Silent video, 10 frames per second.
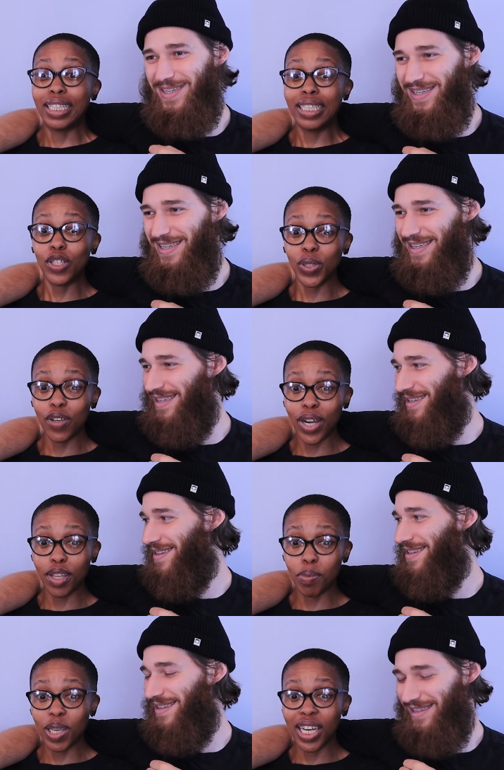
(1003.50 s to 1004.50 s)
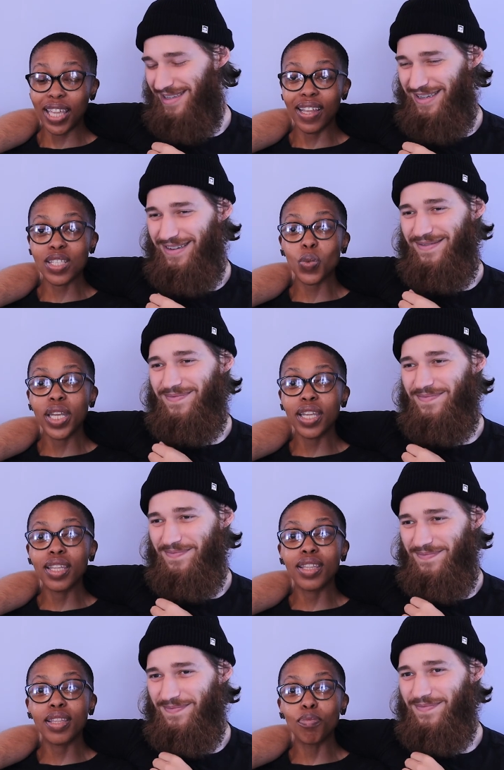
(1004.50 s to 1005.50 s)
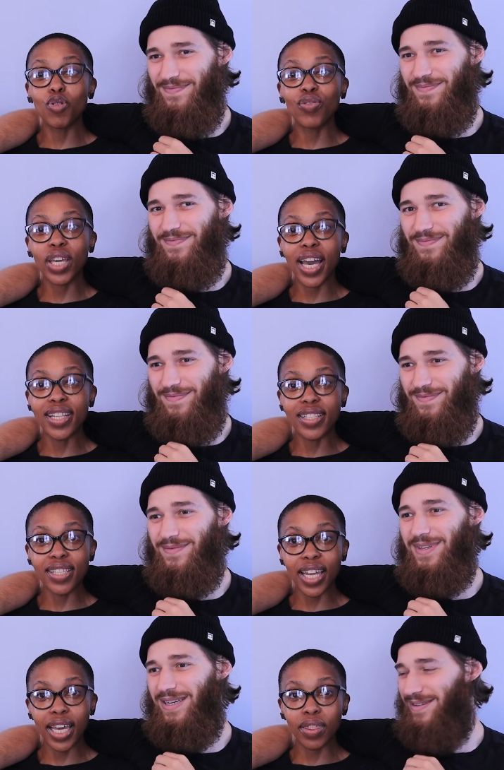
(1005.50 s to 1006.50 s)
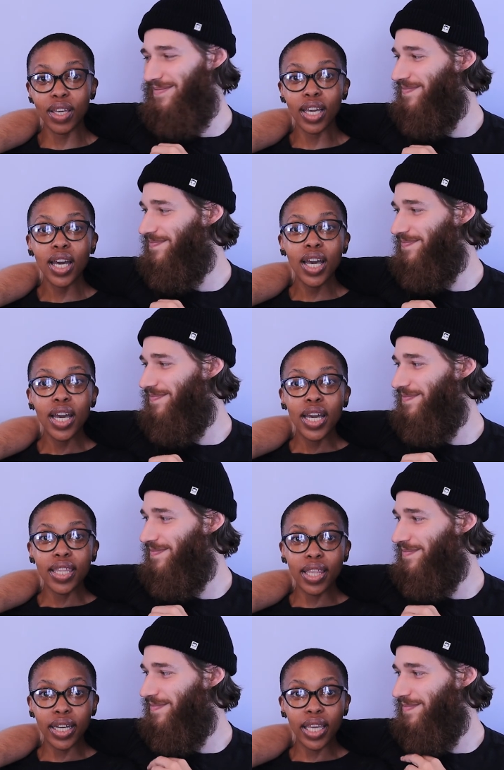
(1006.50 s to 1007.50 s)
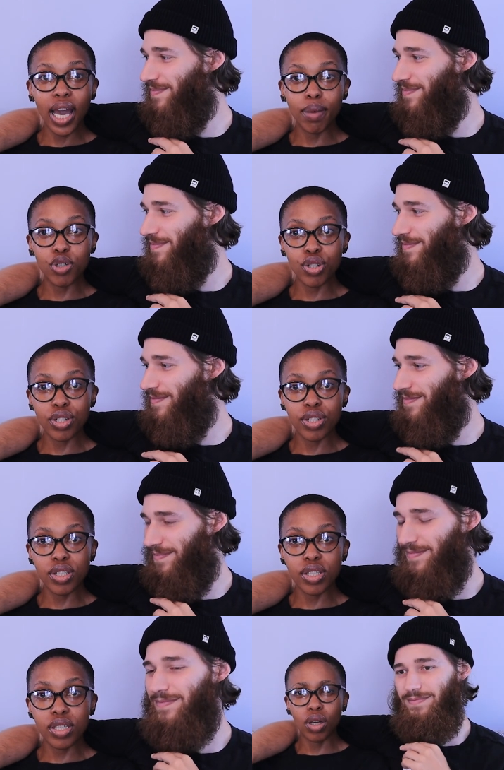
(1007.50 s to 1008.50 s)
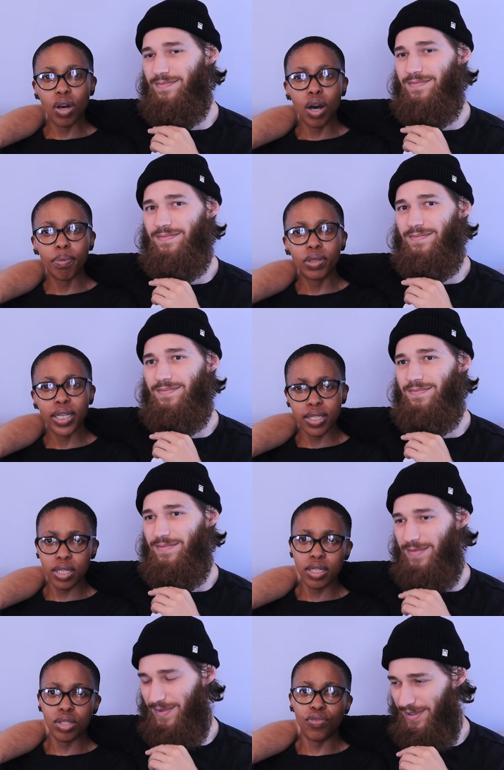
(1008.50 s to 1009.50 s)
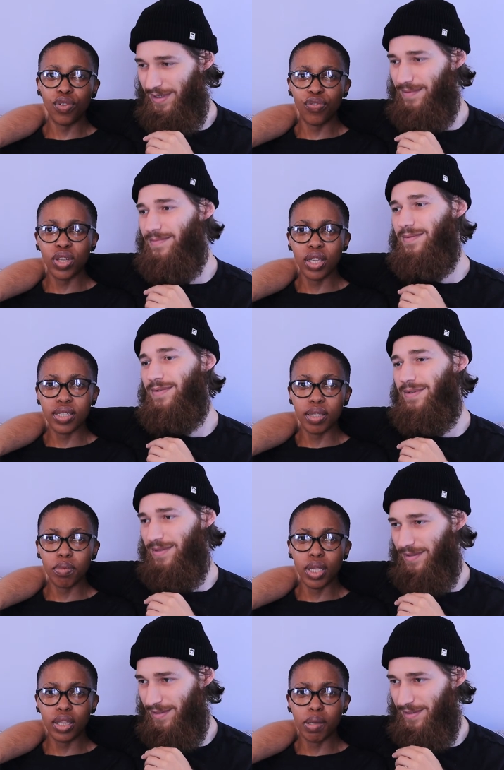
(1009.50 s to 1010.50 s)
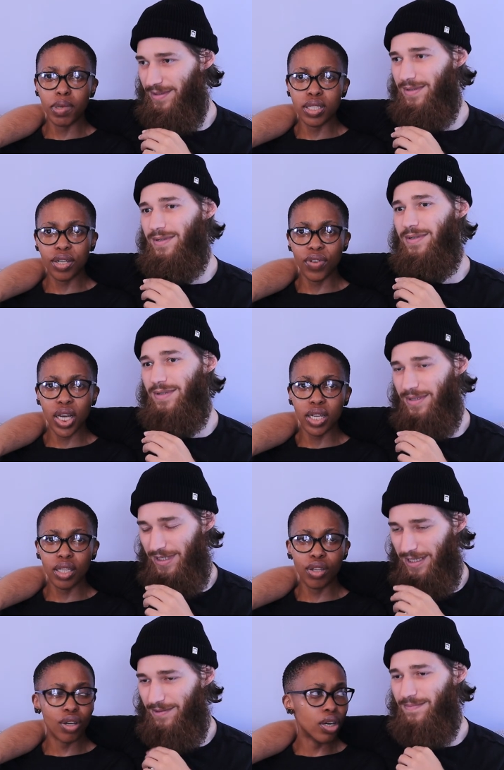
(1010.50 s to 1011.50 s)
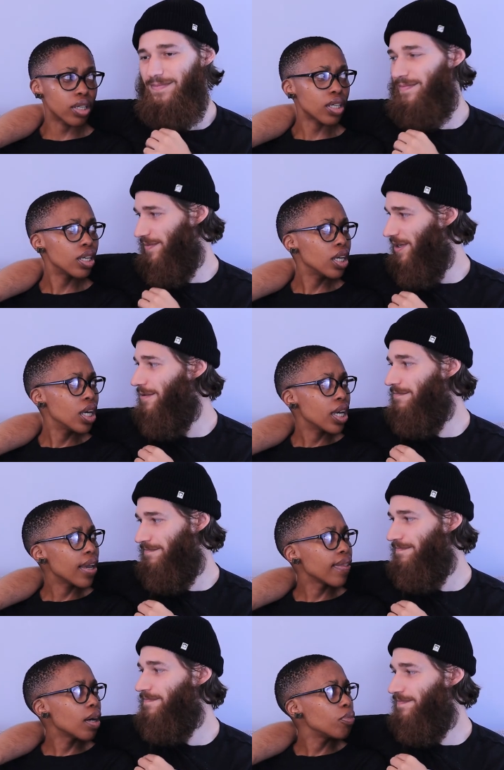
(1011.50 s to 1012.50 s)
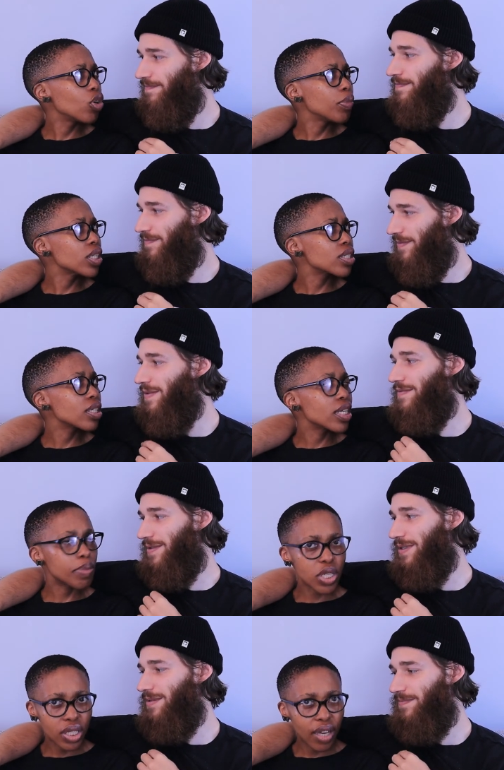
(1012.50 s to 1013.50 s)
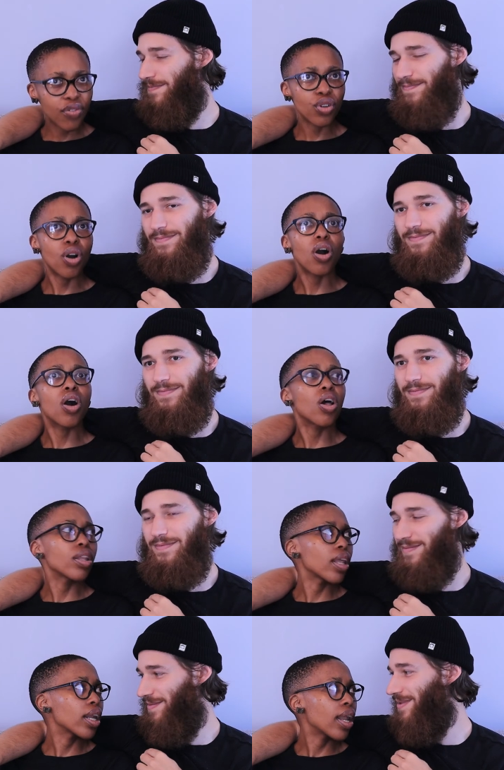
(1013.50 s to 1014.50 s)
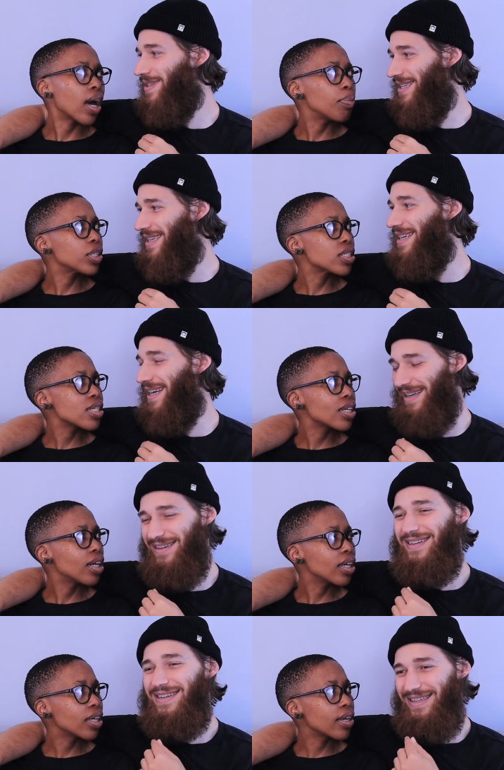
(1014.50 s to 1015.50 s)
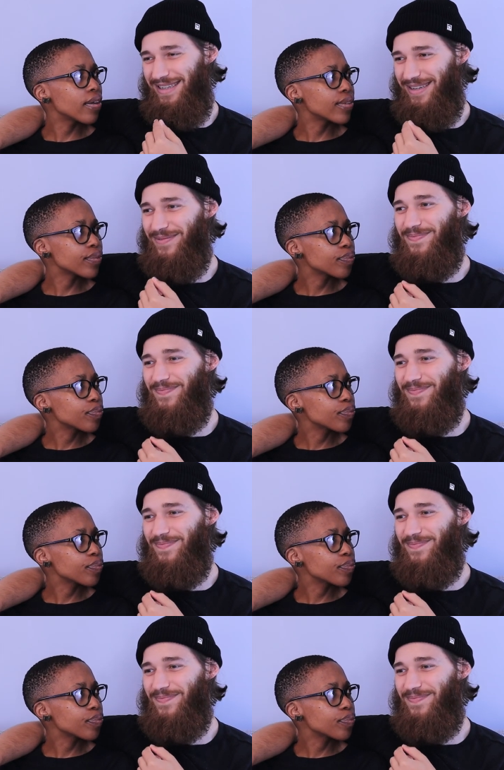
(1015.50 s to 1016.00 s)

Speaker 1: literally right at the beginning and that's when the movie ends and i think that captures the complexities of the feelings that, that they must have had in yeah. their heart in that moment, Definitely. especially after all that had happened. Yeah. yeah.